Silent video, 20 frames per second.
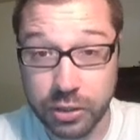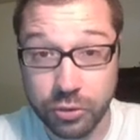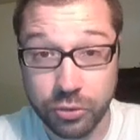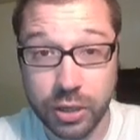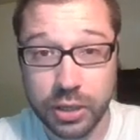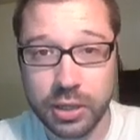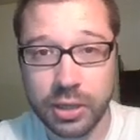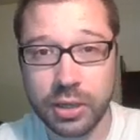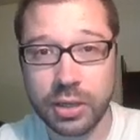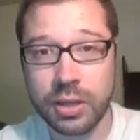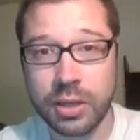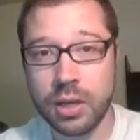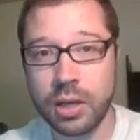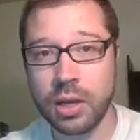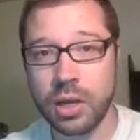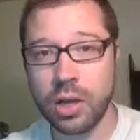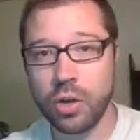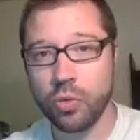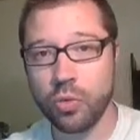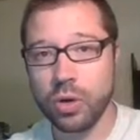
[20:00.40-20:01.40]
Arena,
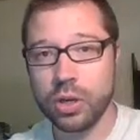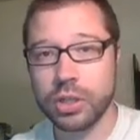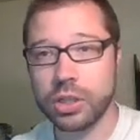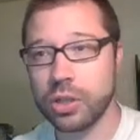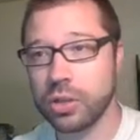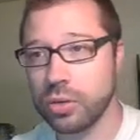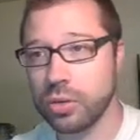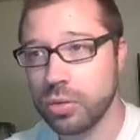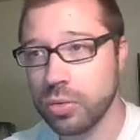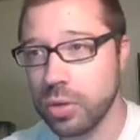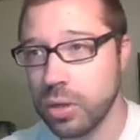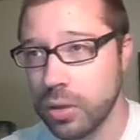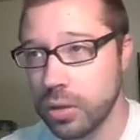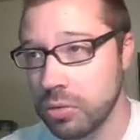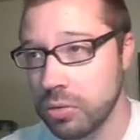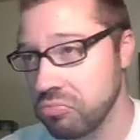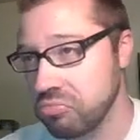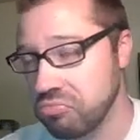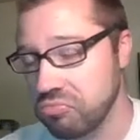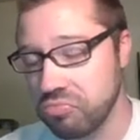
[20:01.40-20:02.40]
where you
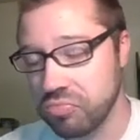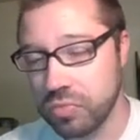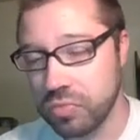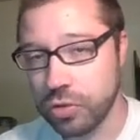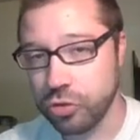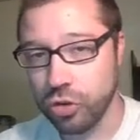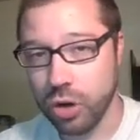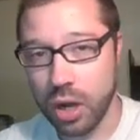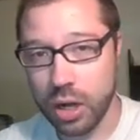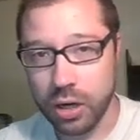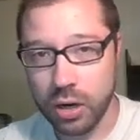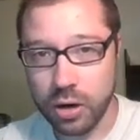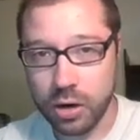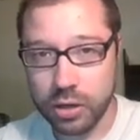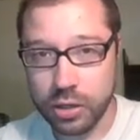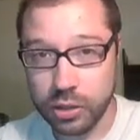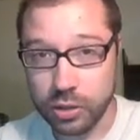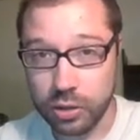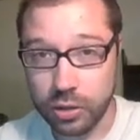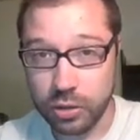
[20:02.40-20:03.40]
draw a
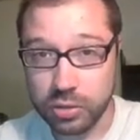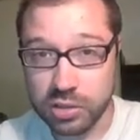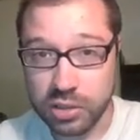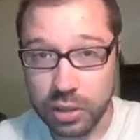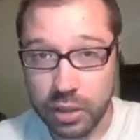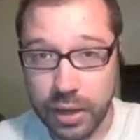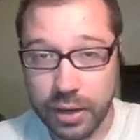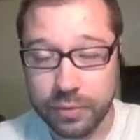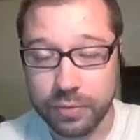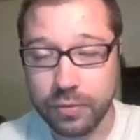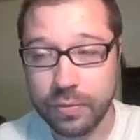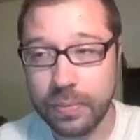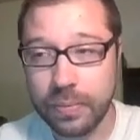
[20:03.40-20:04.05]
card and you lose a life.